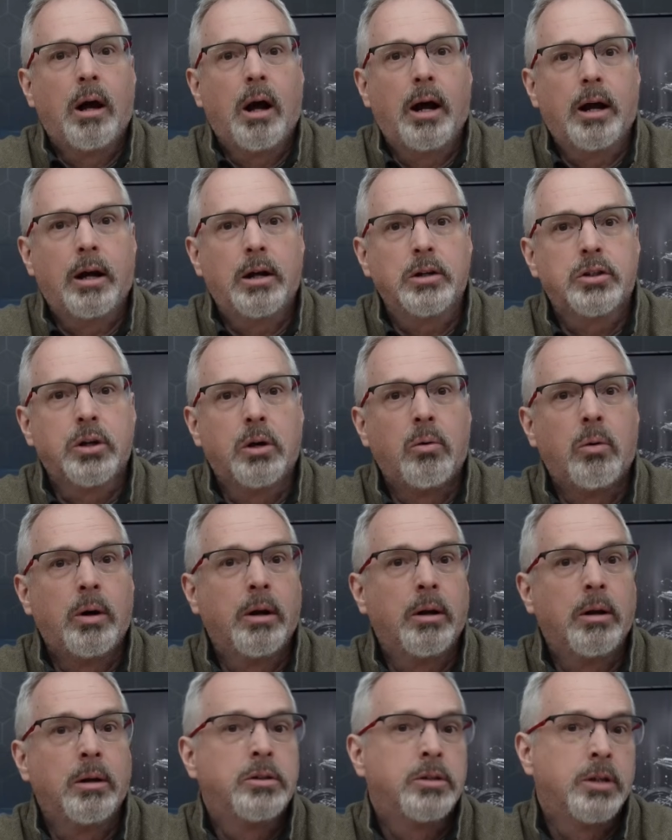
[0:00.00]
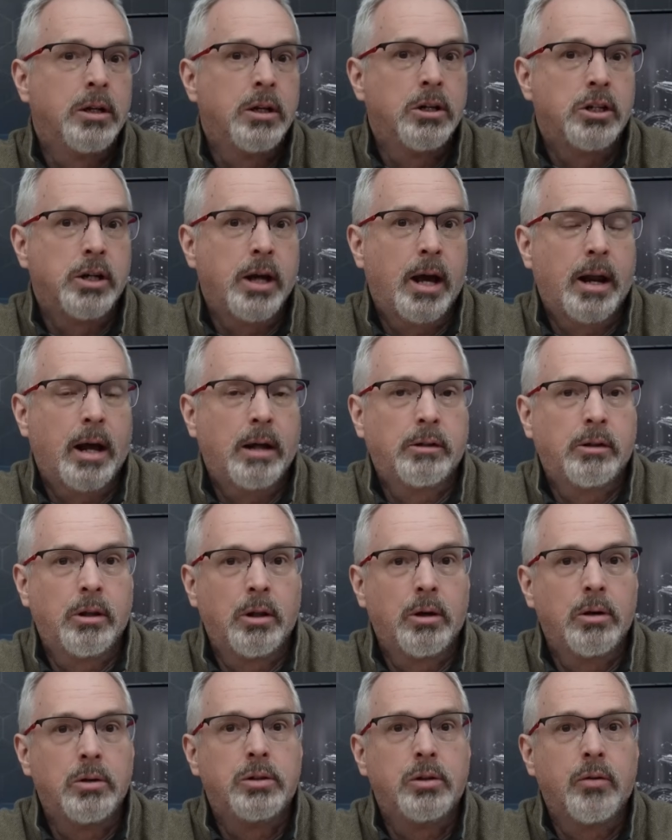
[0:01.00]
I also want to send a shout out to
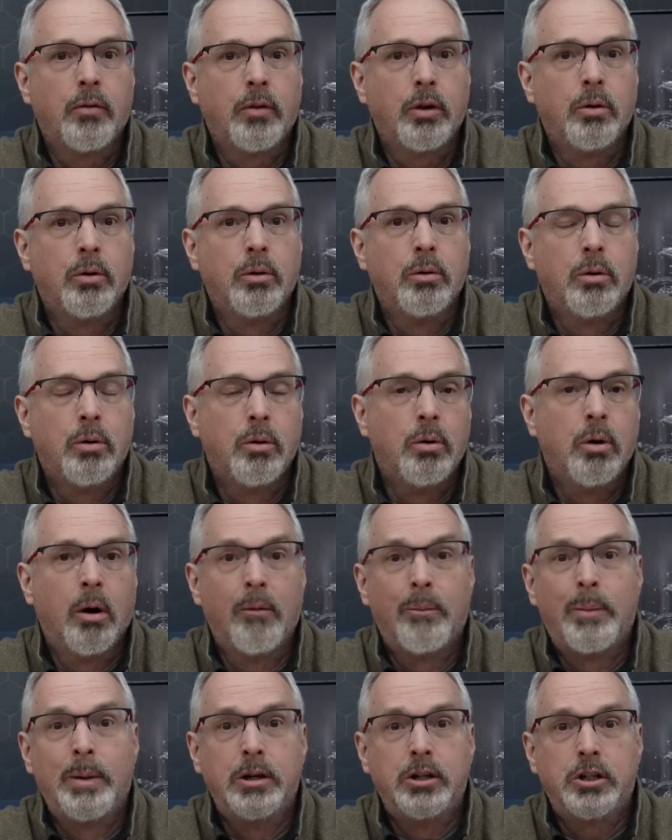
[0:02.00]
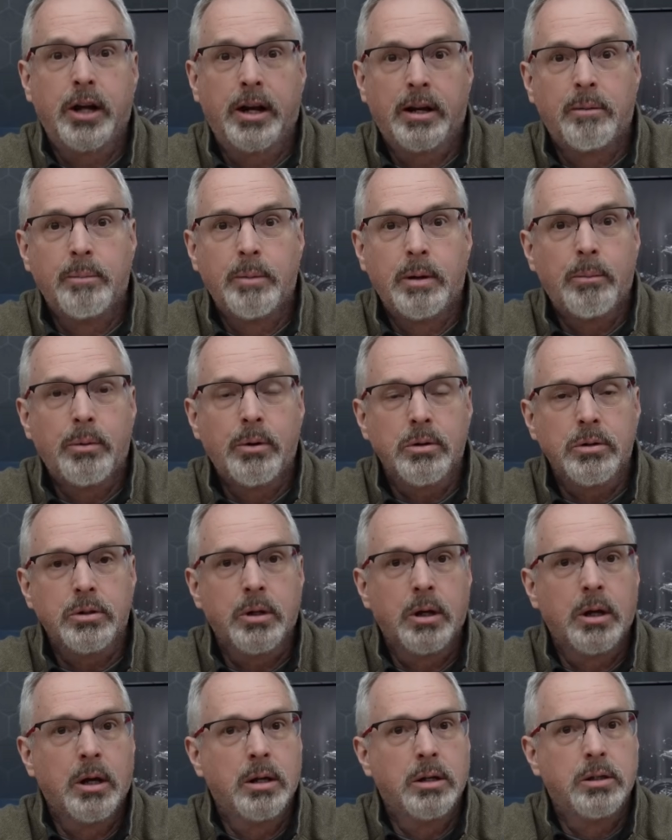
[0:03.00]
those of you who have been channel
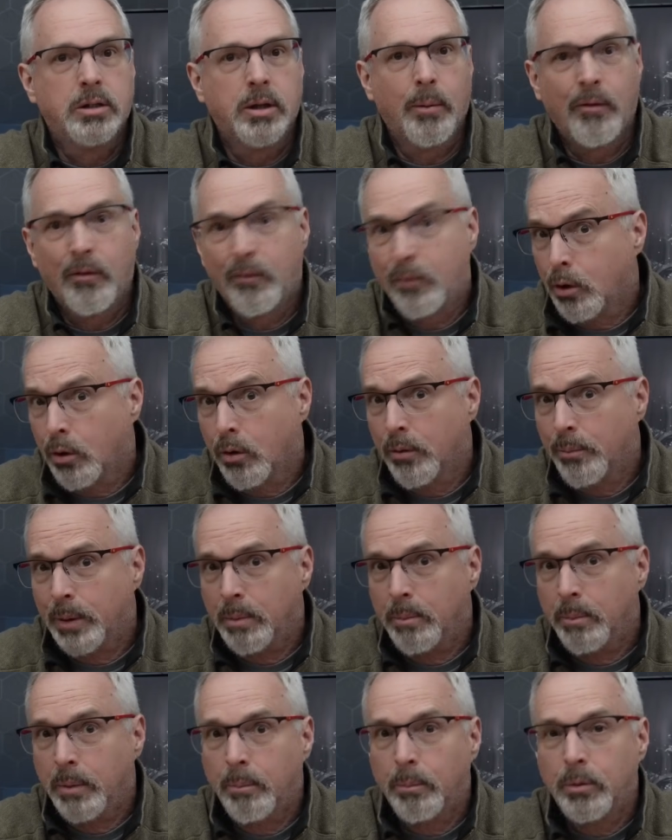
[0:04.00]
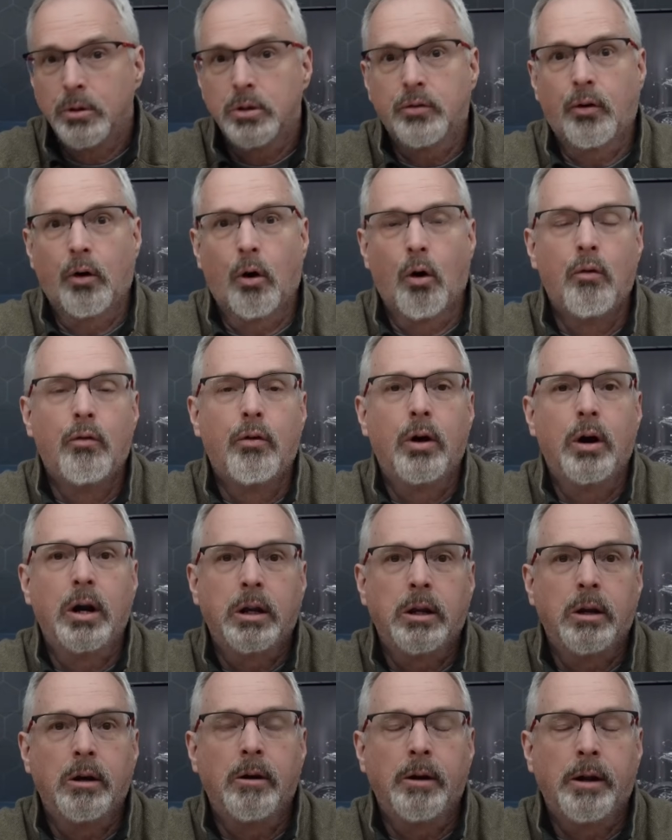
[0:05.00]
members. Some of you have been members for over a
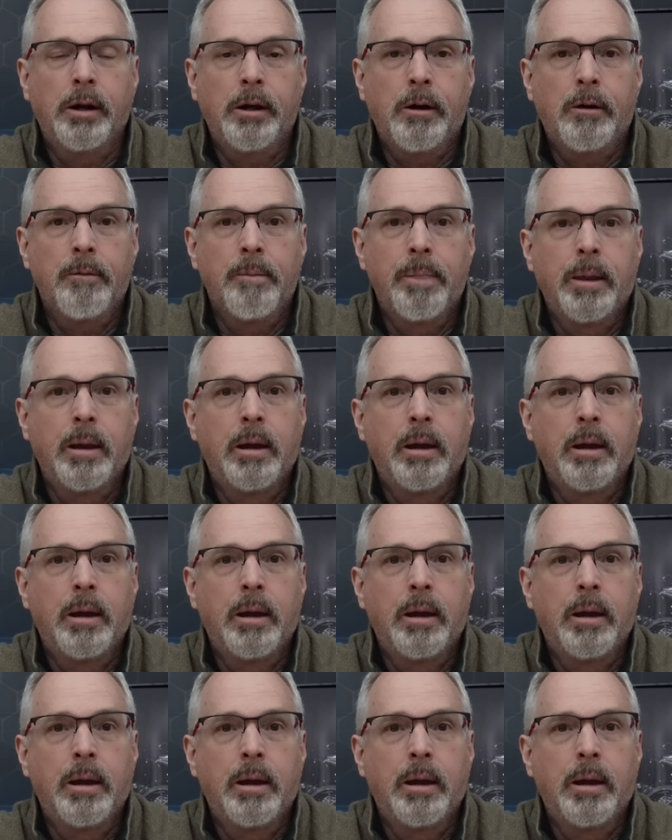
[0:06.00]
year now.